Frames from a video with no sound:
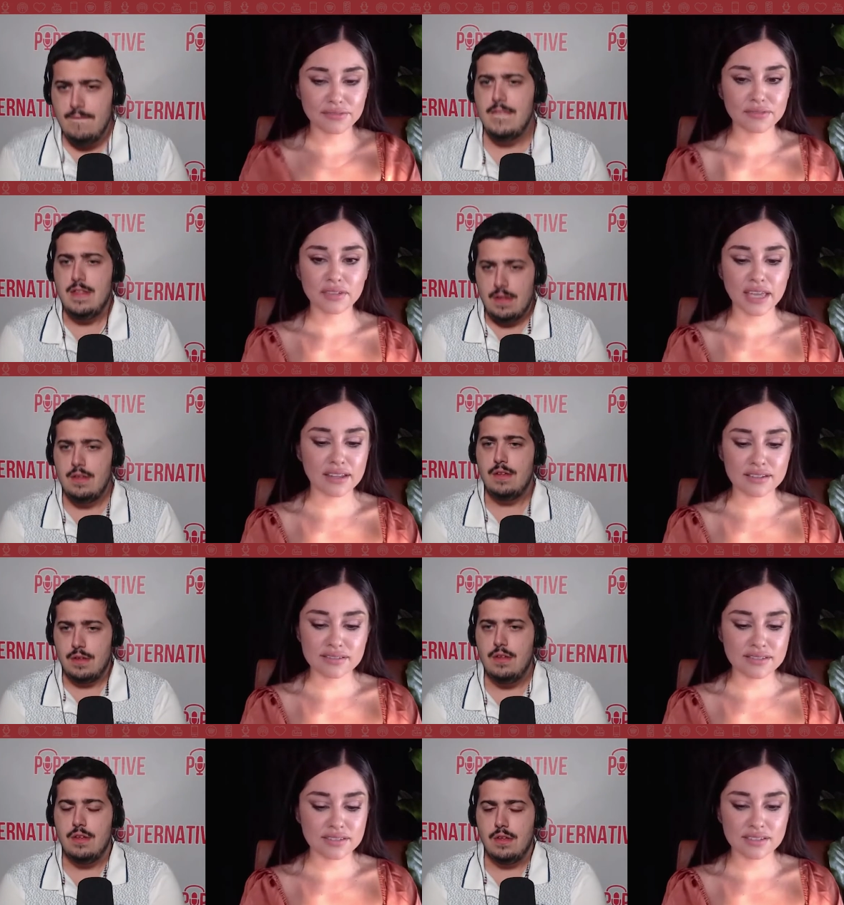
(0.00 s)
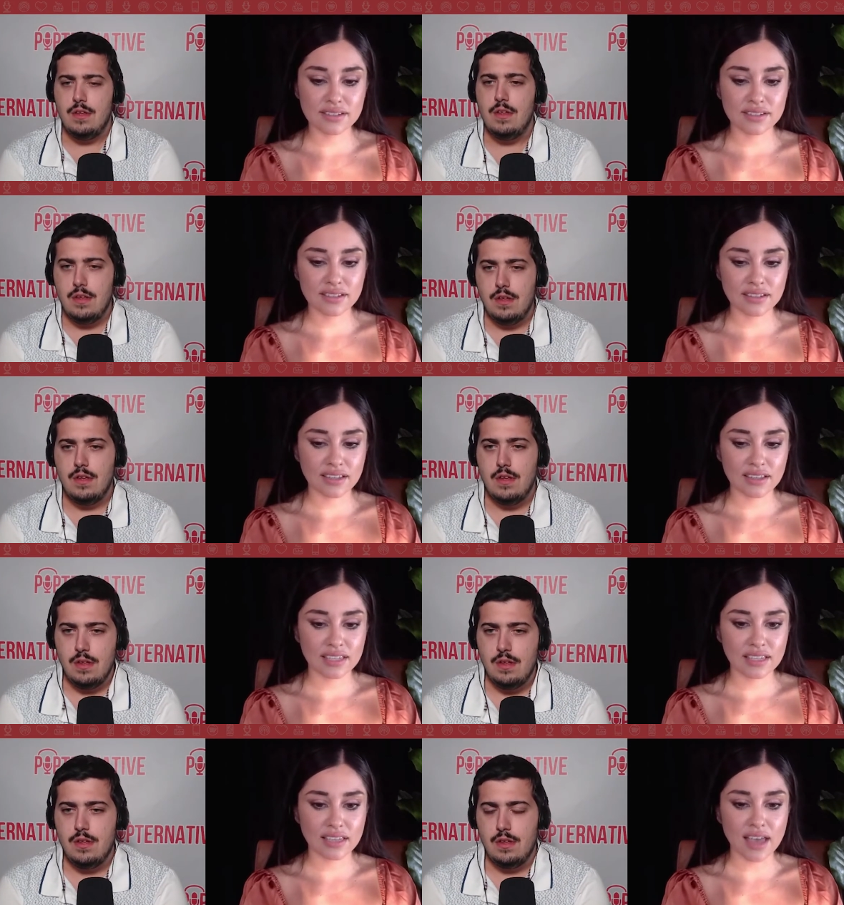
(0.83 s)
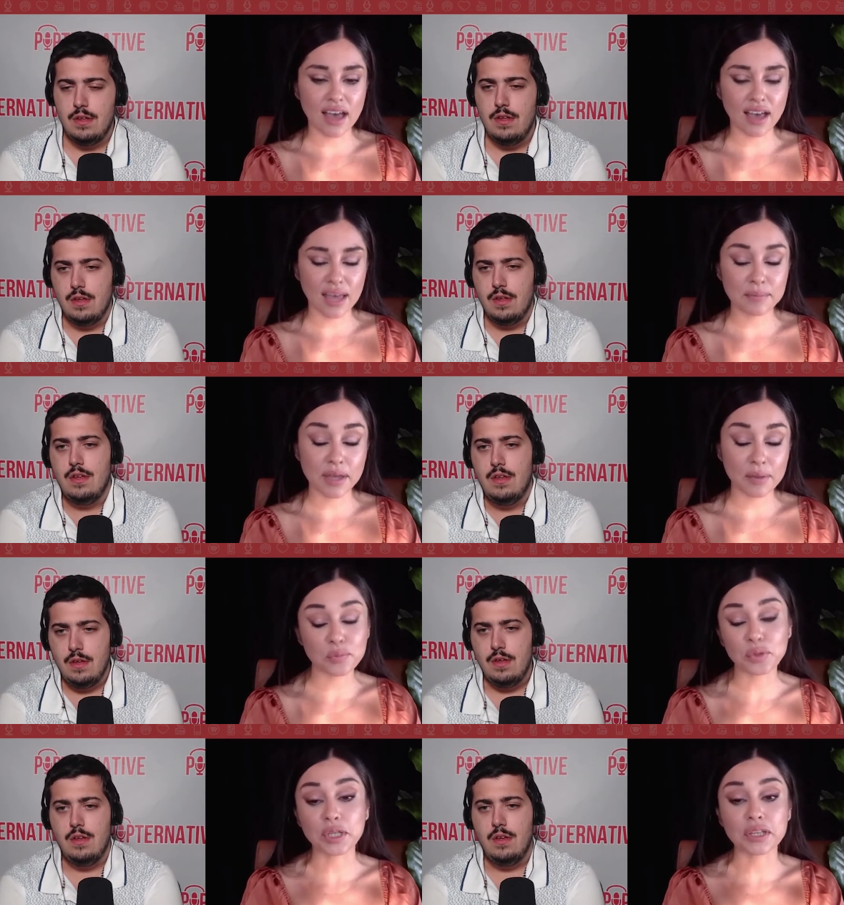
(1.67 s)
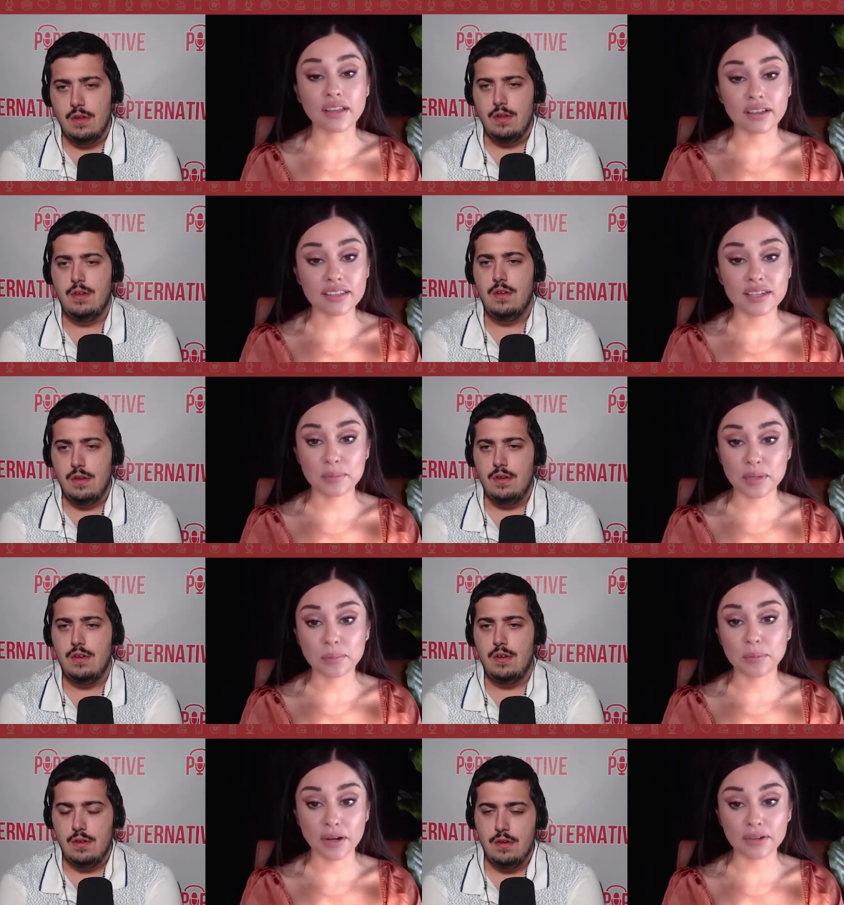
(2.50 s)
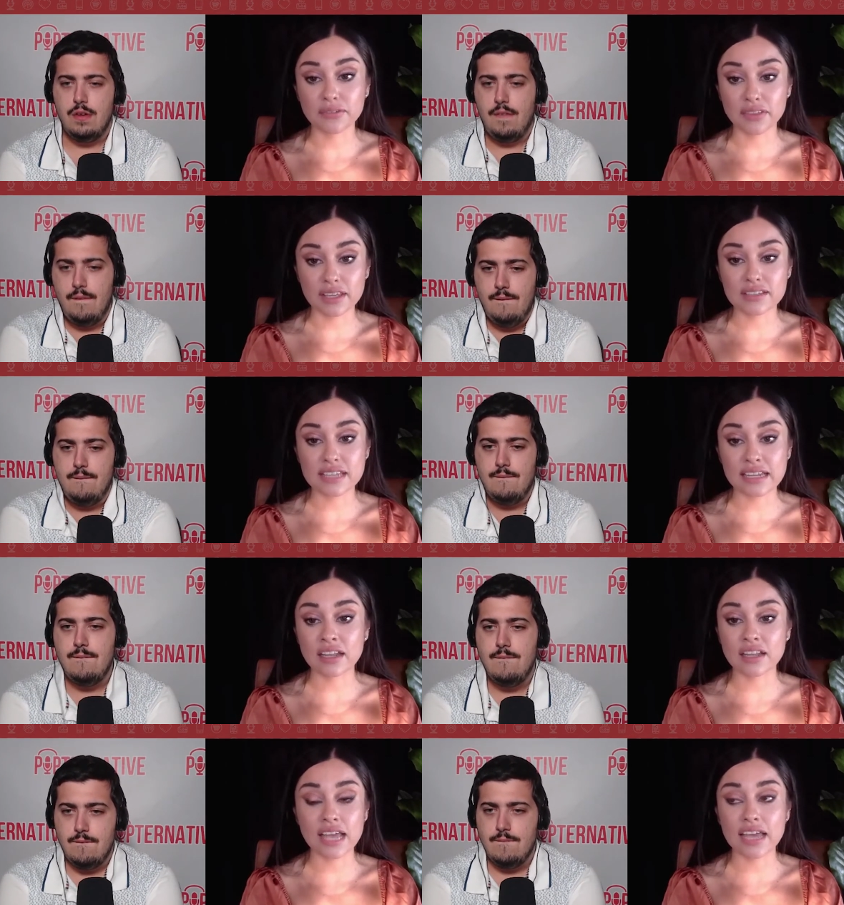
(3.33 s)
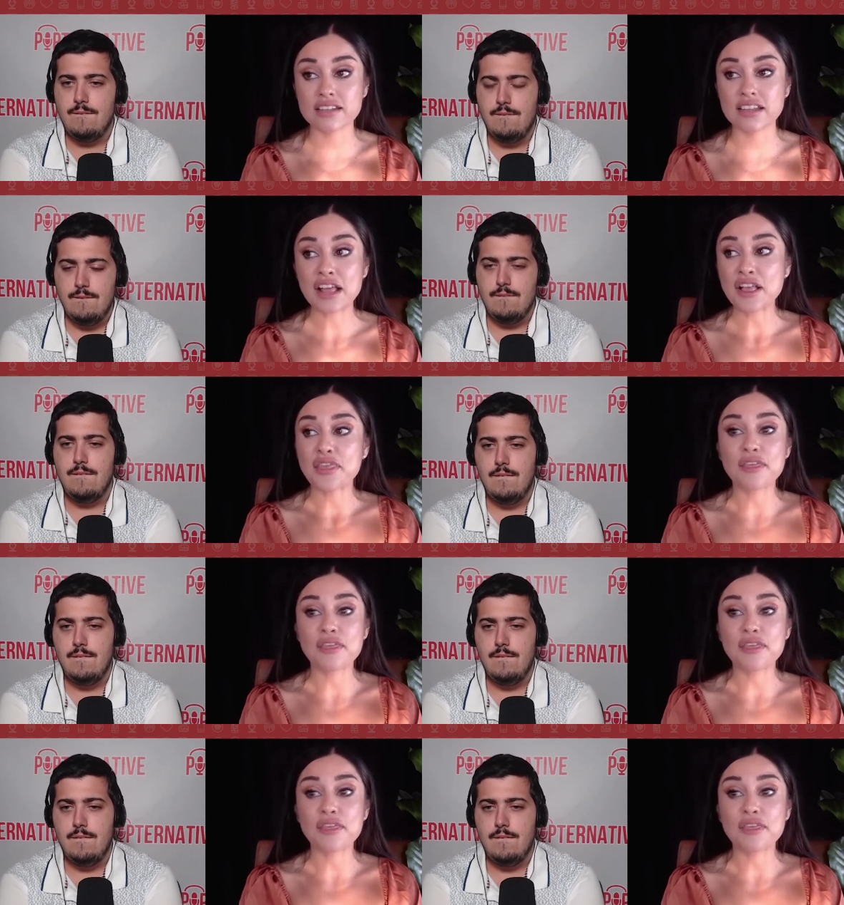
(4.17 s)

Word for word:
Speaker 1: And yeah, I'm I'm really lucky to be a part of this. And and the